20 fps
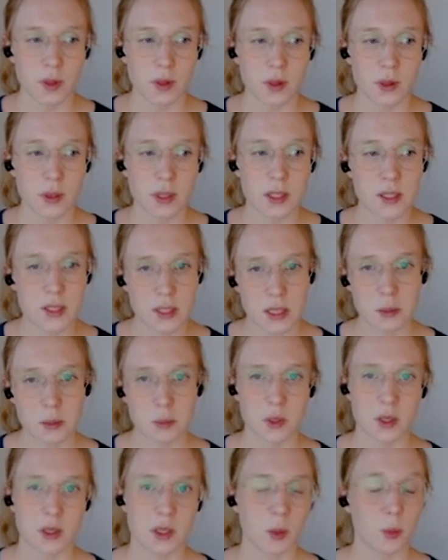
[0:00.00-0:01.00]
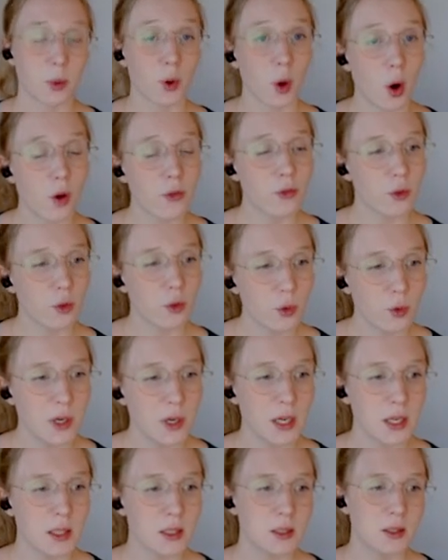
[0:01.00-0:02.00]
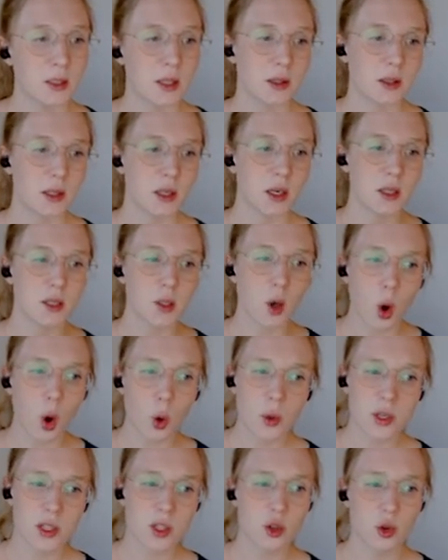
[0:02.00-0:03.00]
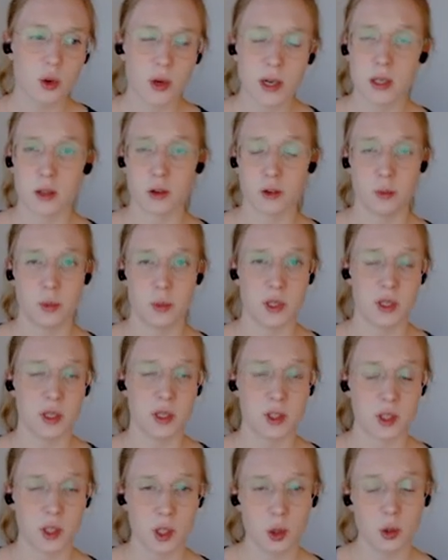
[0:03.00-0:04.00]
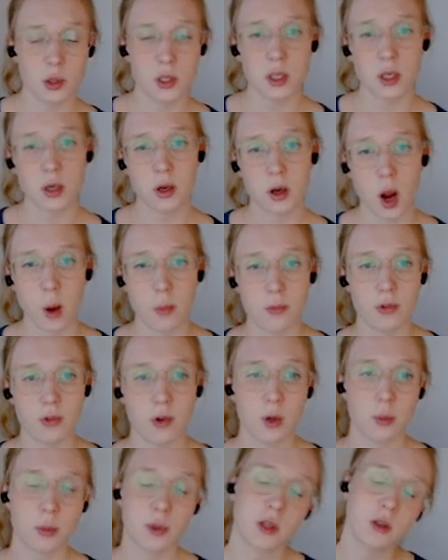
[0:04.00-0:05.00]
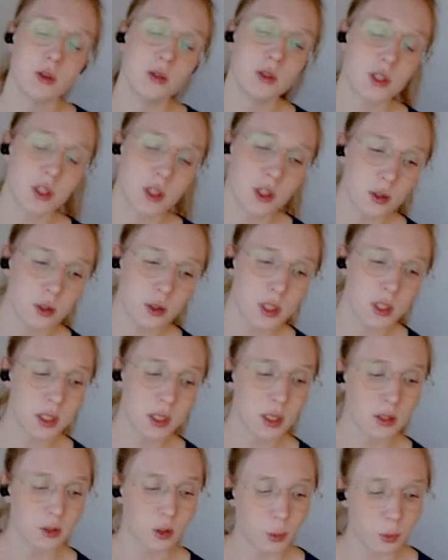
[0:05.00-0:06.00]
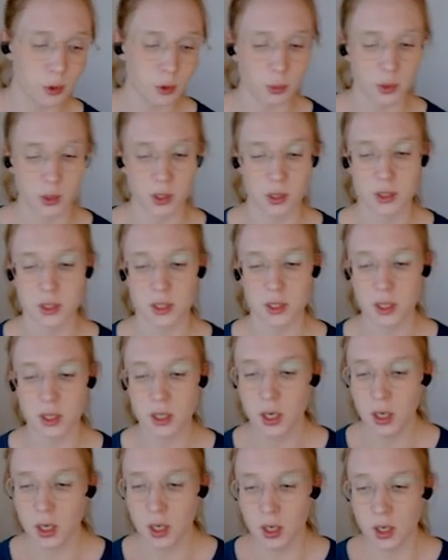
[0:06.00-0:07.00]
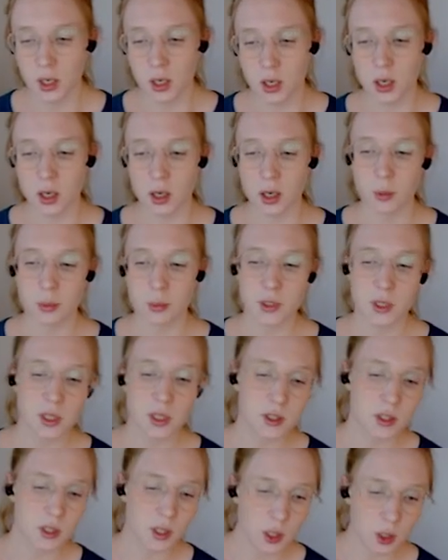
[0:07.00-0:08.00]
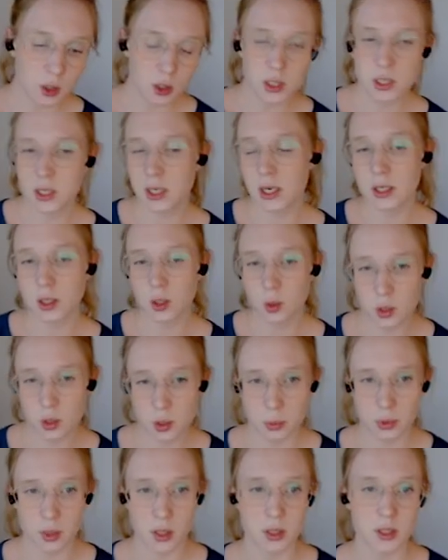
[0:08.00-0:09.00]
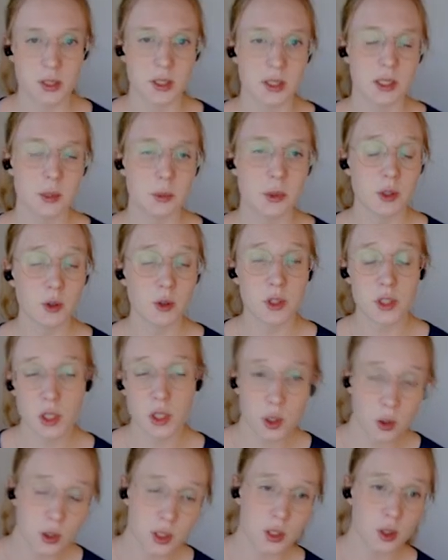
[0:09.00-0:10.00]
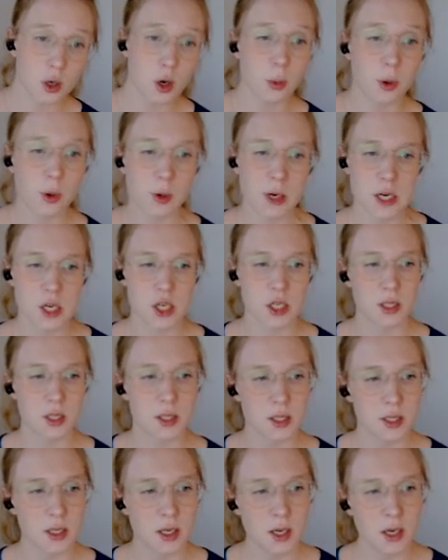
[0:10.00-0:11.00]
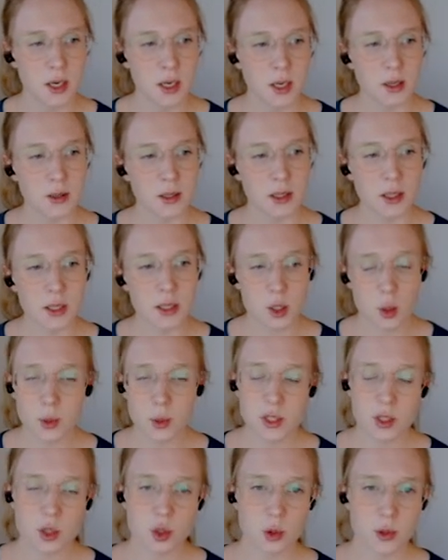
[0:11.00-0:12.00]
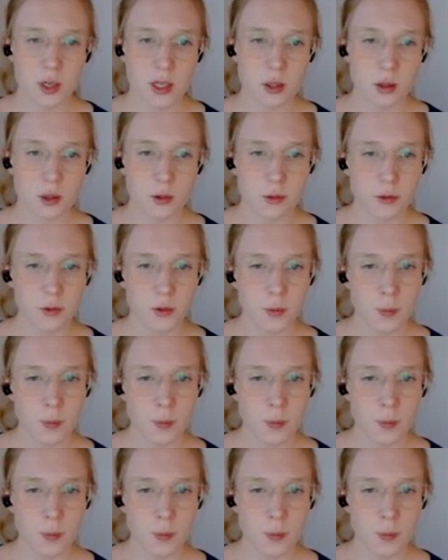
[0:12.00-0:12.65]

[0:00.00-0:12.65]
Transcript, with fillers: that statement that we often read that there's always trade-off between security and comfort, between security and operability, uh, between security and usability, between security and operations. That there's always a trade-off.